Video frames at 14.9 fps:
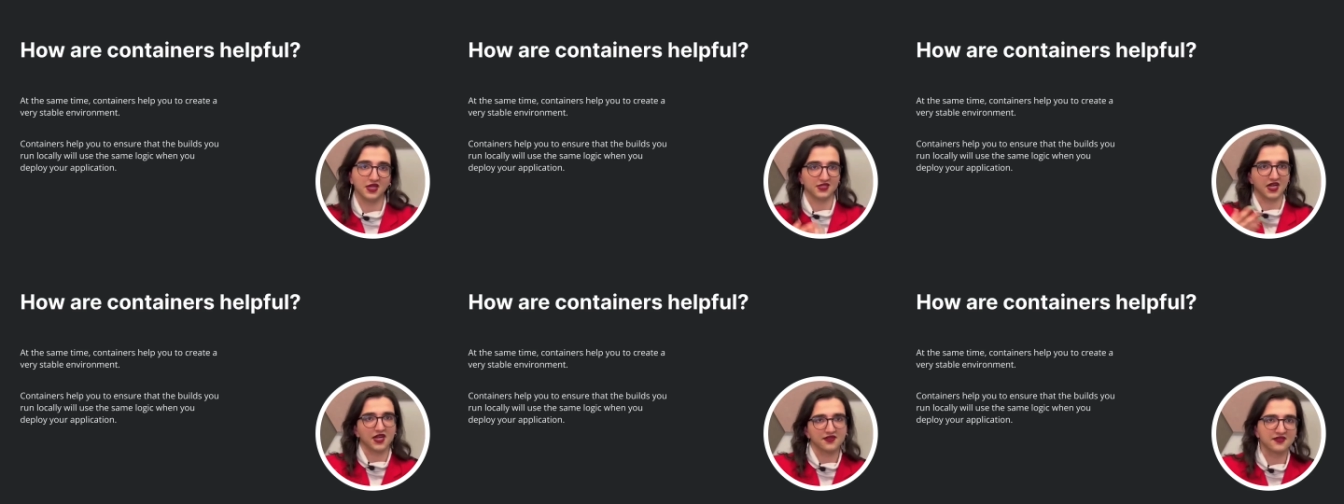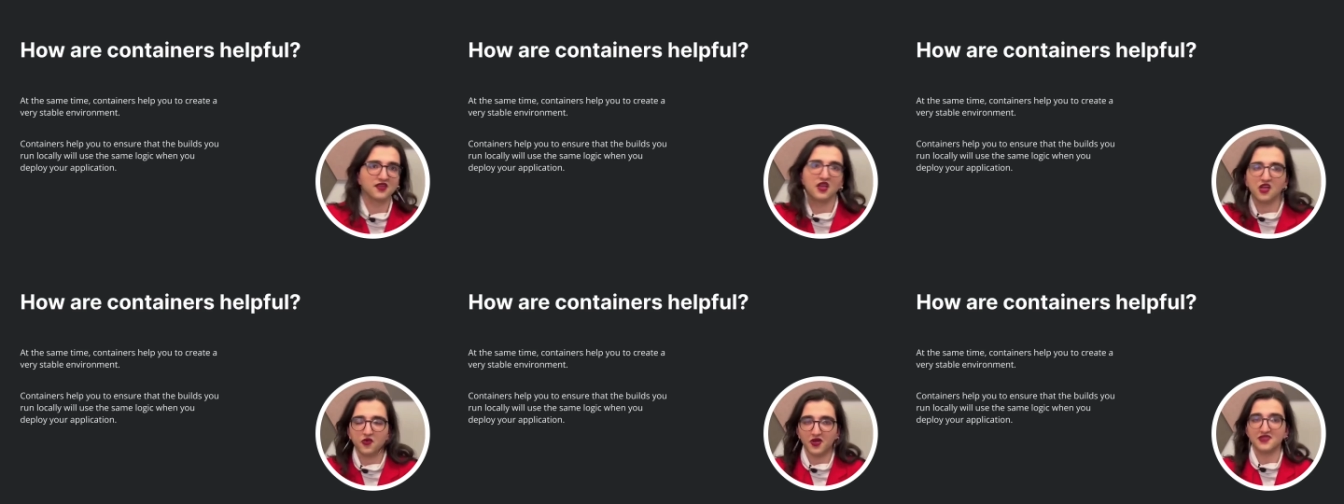And
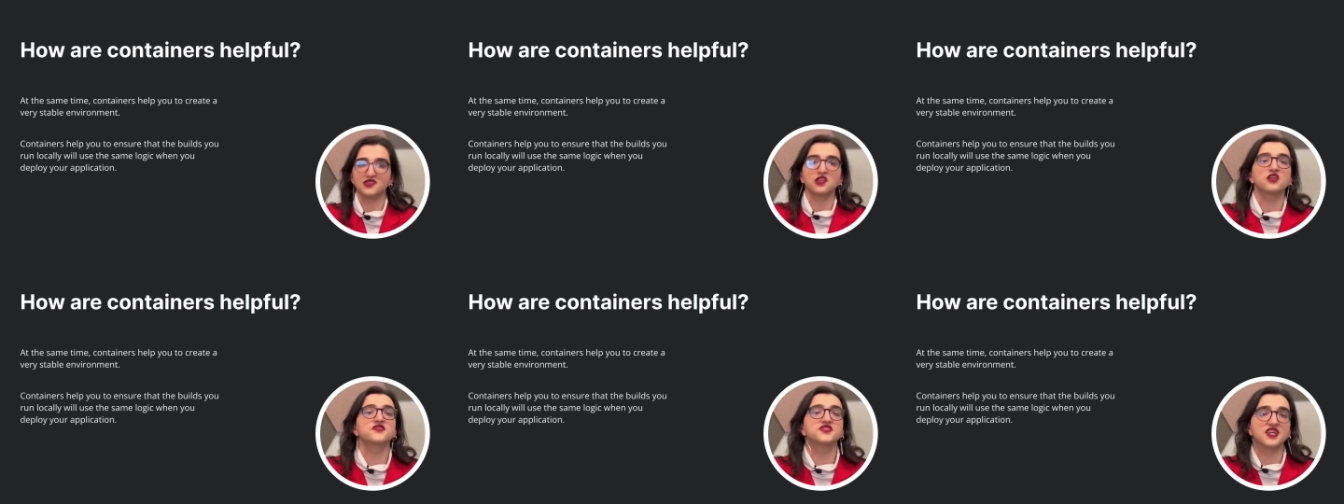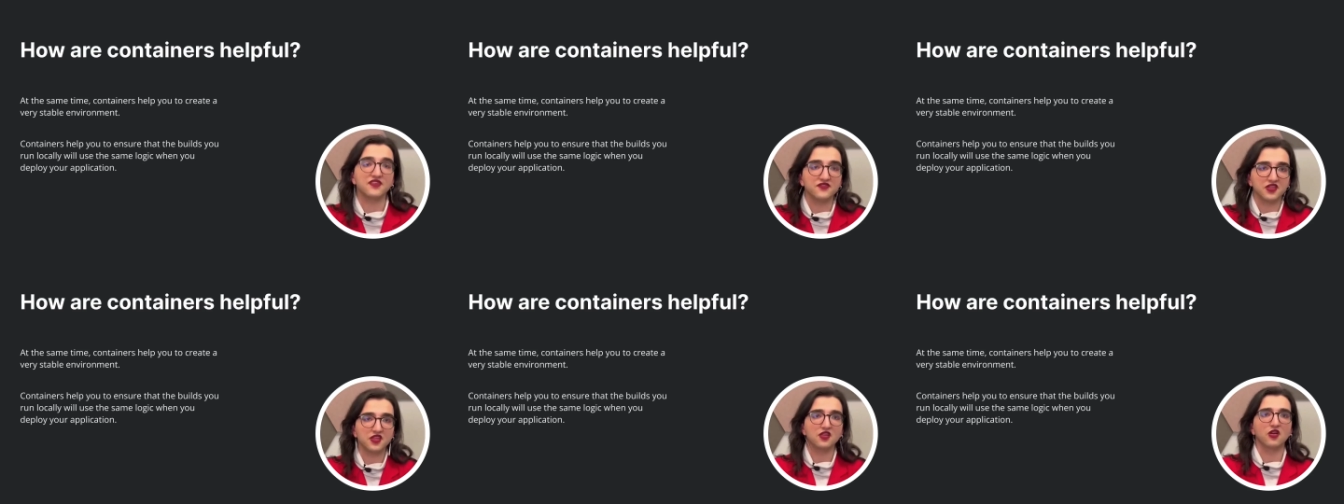that creates a lot of
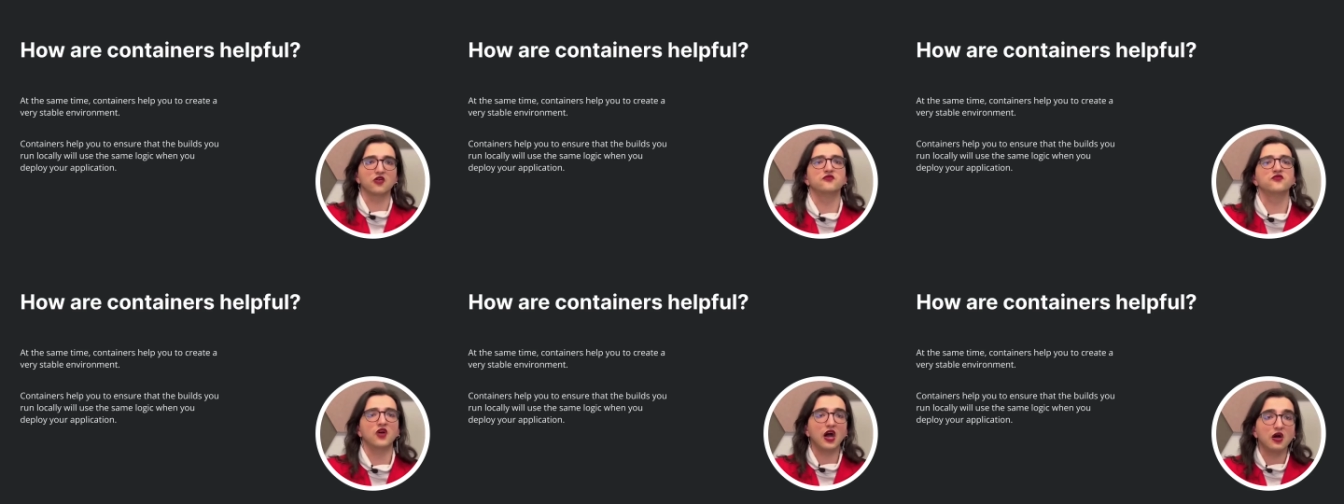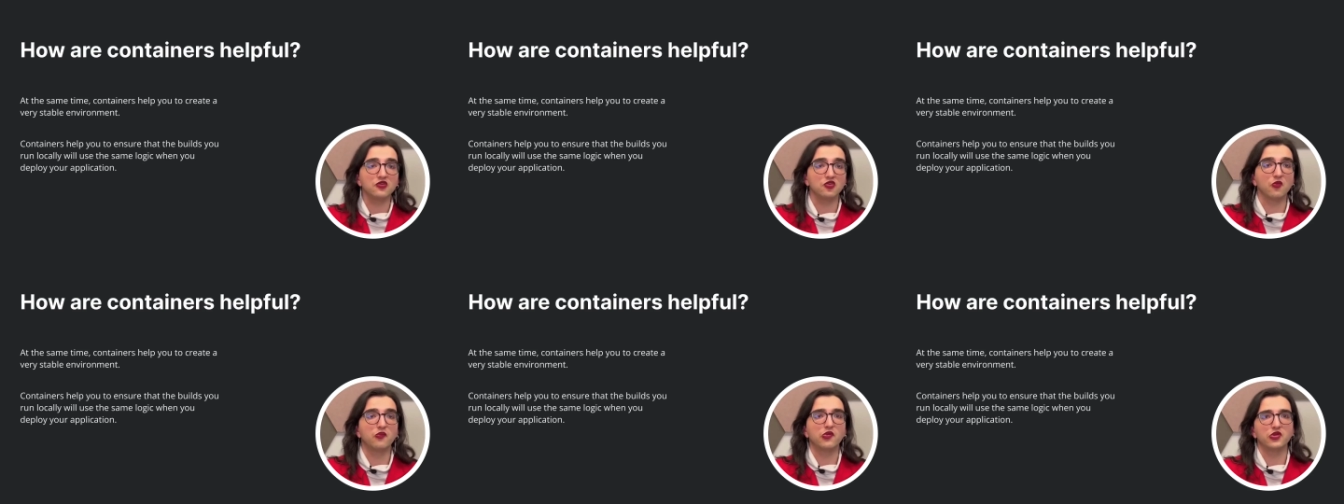safety on
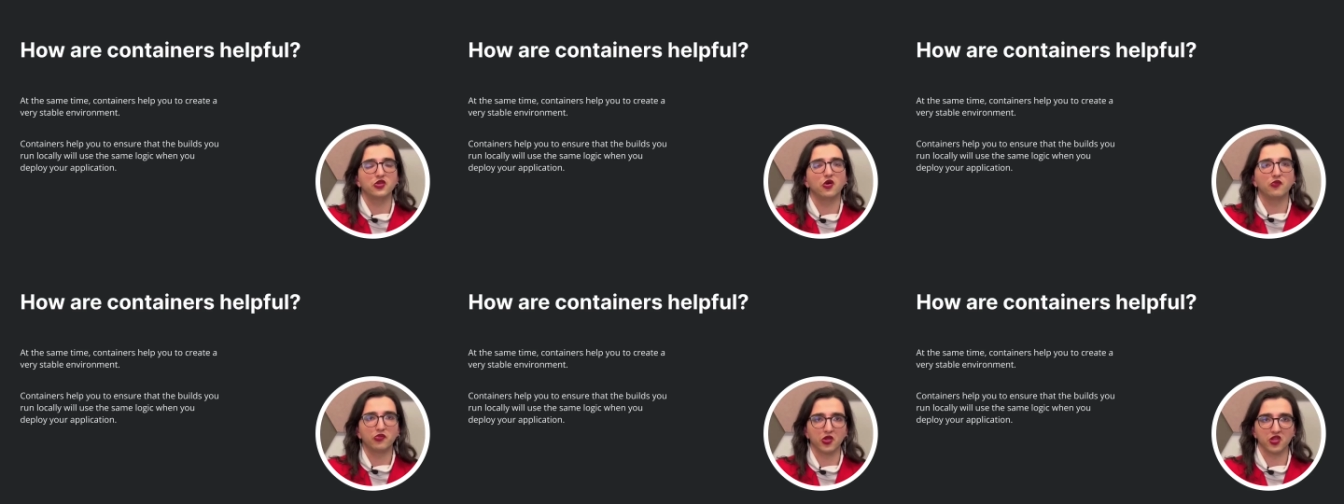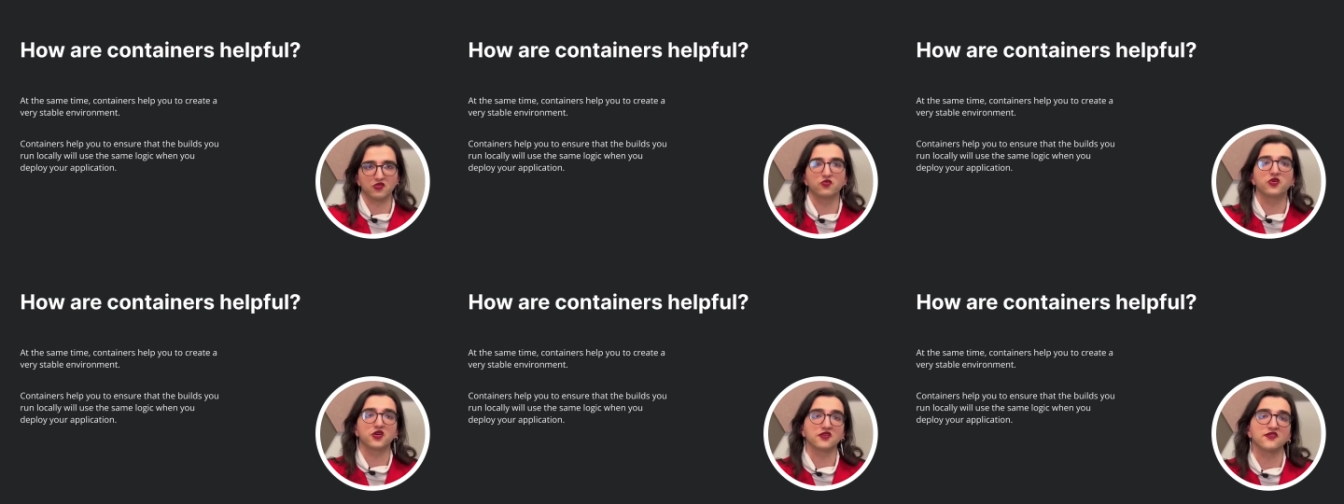how your your
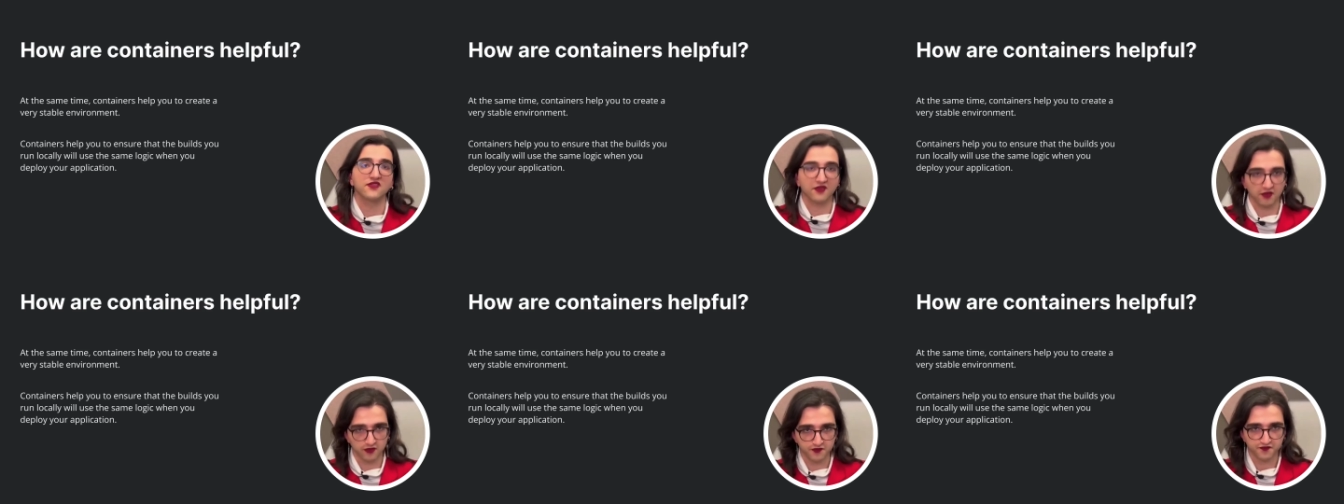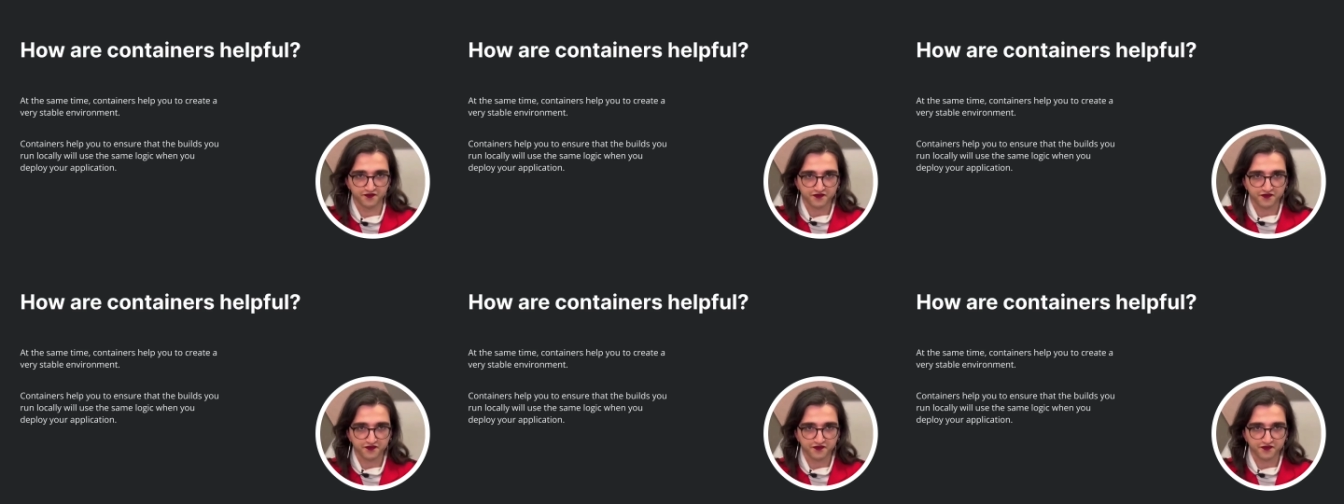product works.